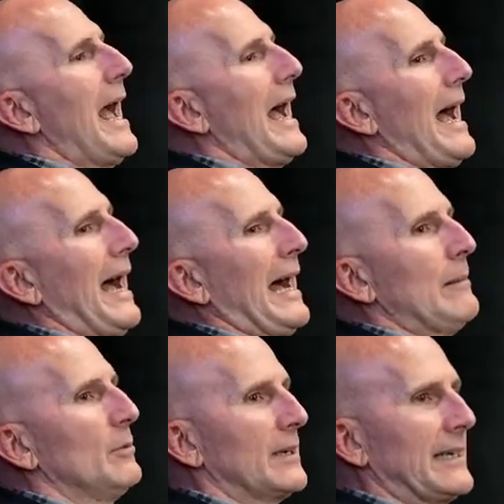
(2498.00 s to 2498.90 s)
I'm
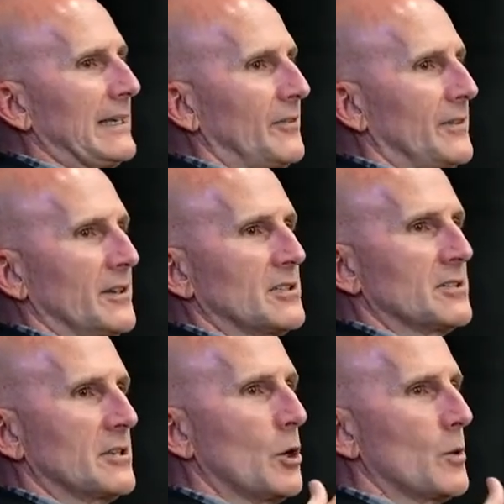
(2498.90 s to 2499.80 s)
looking at this as a
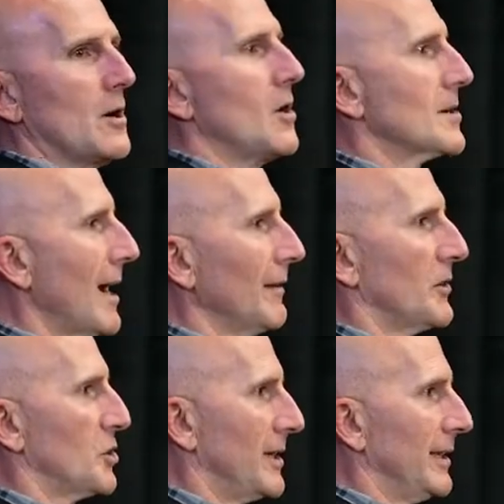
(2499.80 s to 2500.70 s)
know-it-all college
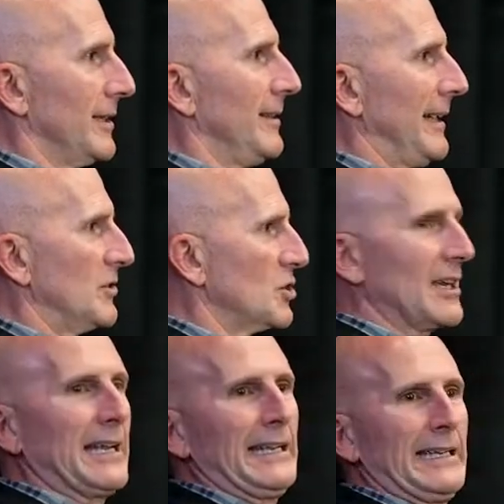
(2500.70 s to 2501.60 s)
kid and
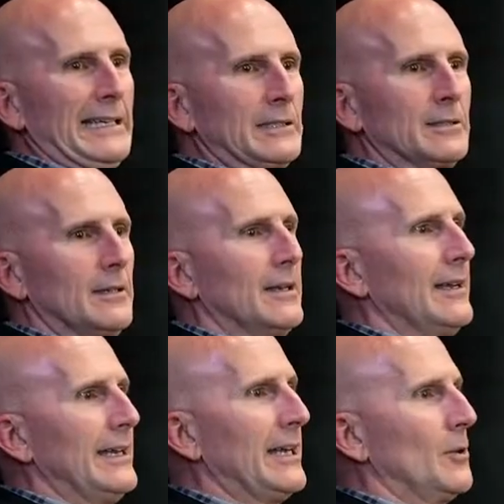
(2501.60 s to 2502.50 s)
saying,
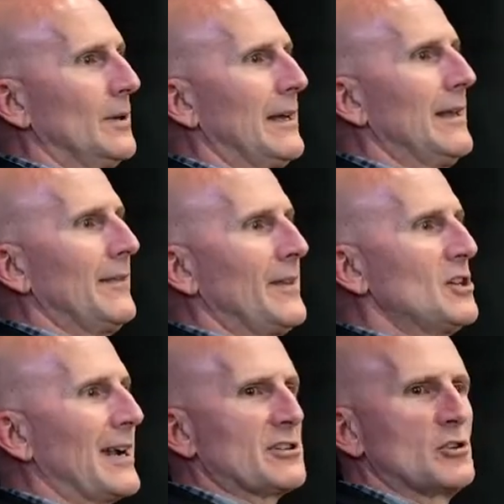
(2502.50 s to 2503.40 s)
you know, these
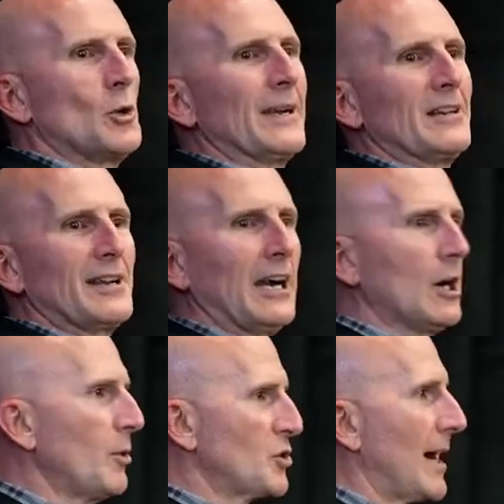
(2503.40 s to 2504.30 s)
guys are doing a
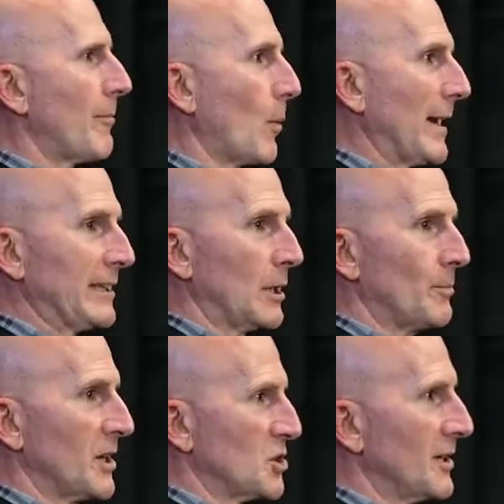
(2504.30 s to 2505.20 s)
terrible job of running their
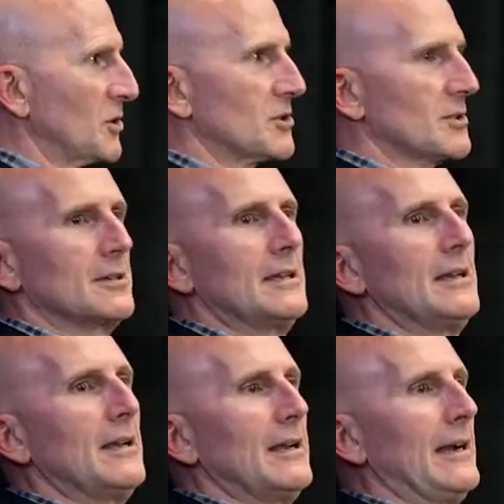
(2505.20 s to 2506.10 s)
business.
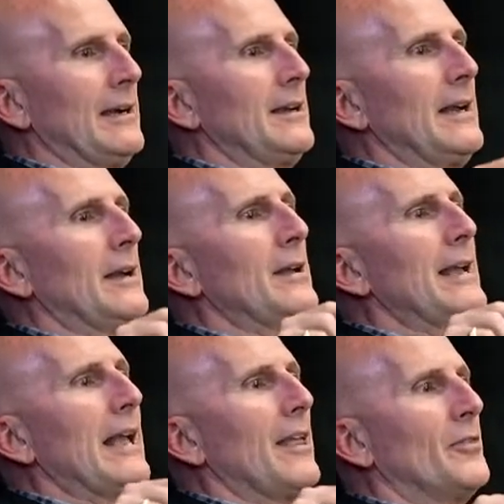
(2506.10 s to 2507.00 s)
Uh, uh,
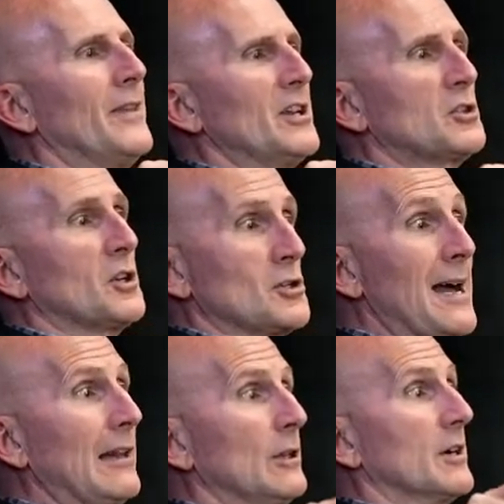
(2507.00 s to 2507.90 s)
this does
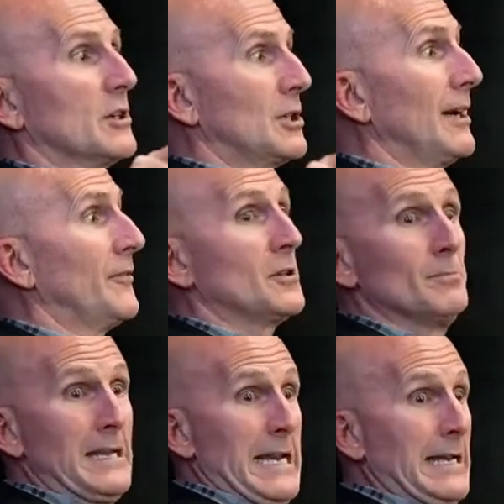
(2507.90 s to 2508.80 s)
not look tough to
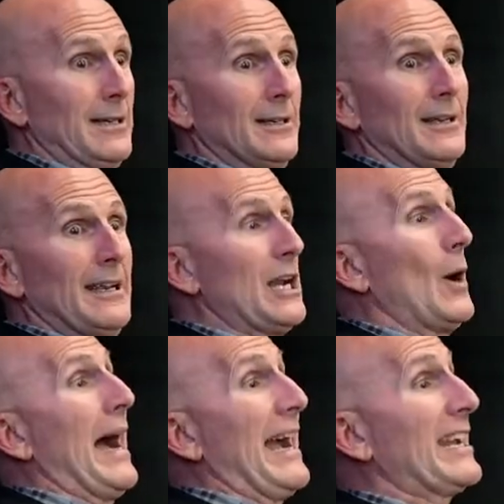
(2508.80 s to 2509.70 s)
me. You know,
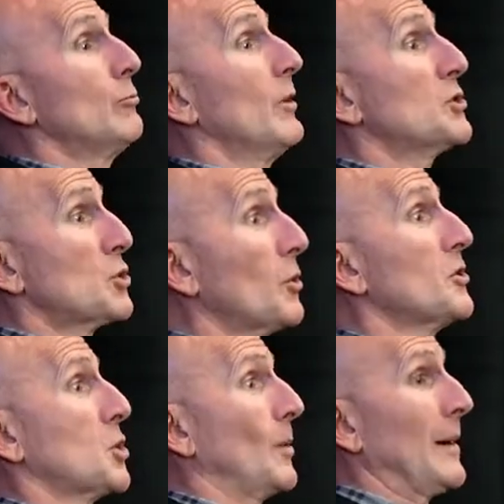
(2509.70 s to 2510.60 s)
I can run circles
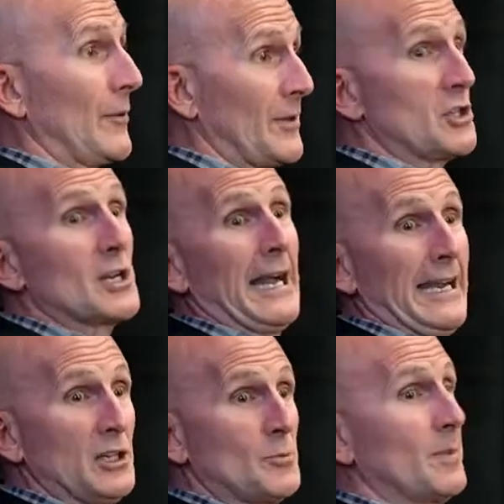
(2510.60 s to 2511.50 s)
around these
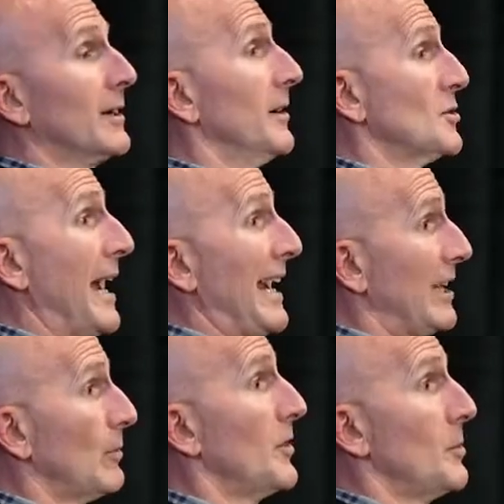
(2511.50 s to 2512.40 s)
guys because I can
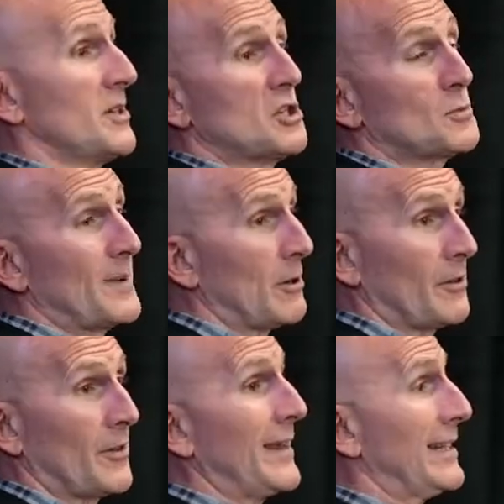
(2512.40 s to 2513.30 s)
run the business better than
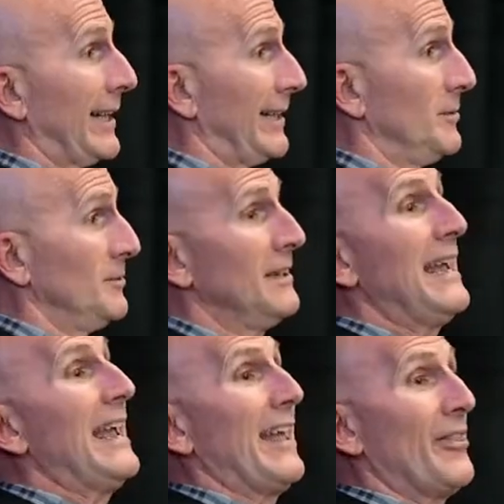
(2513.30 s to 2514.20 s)
they can.
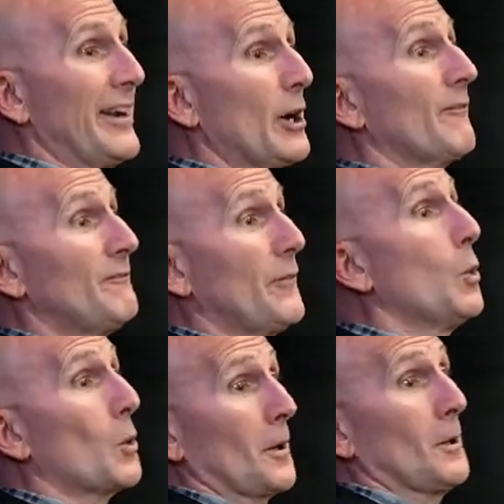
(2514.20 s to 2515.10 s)

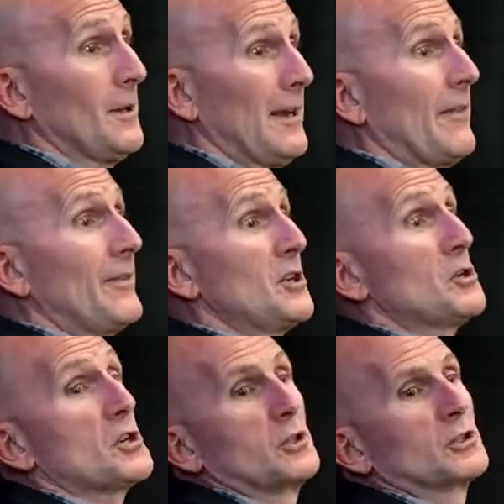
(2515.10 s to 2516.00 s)
Therefore, this
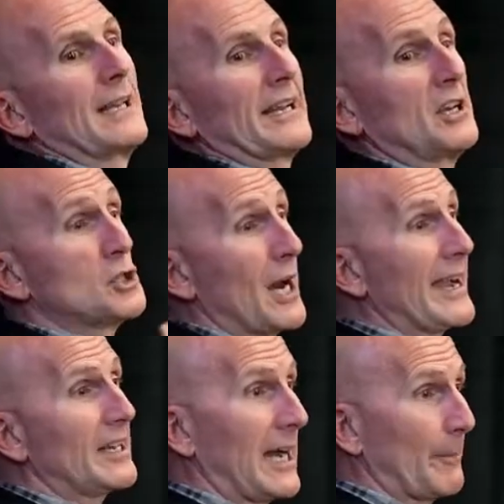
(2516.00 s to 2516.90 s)
just looks like a
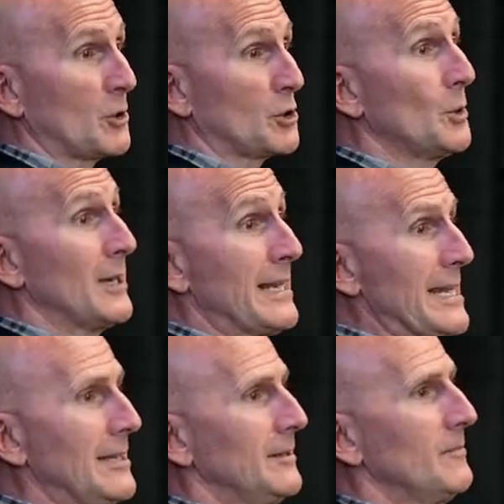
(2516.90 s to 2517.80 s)
giant opportunity.
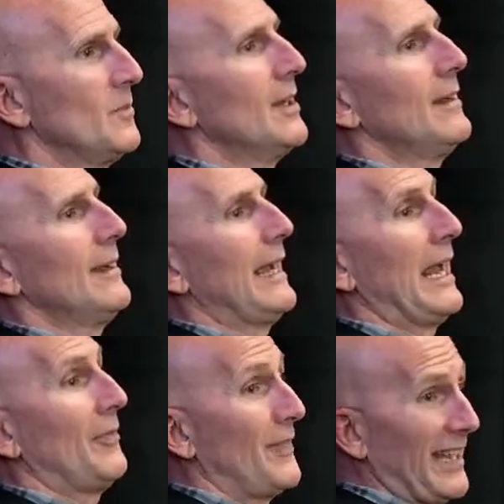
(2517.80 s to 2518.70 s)

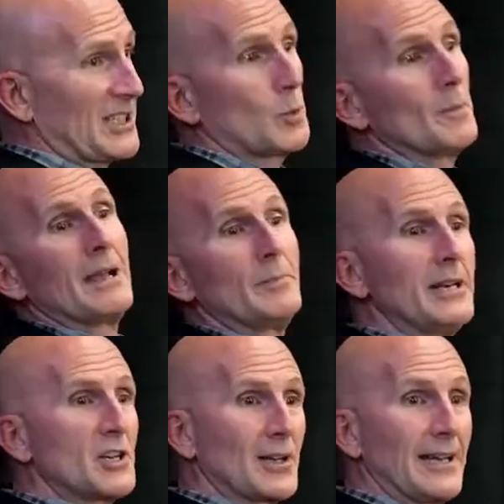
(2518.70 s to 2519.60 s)
And that's what made me
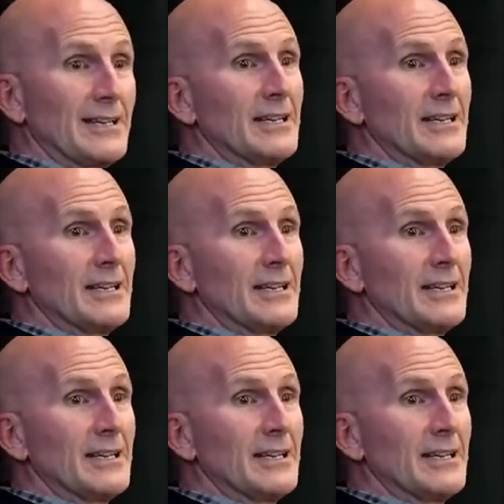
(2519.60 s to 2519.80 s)
decide to get into the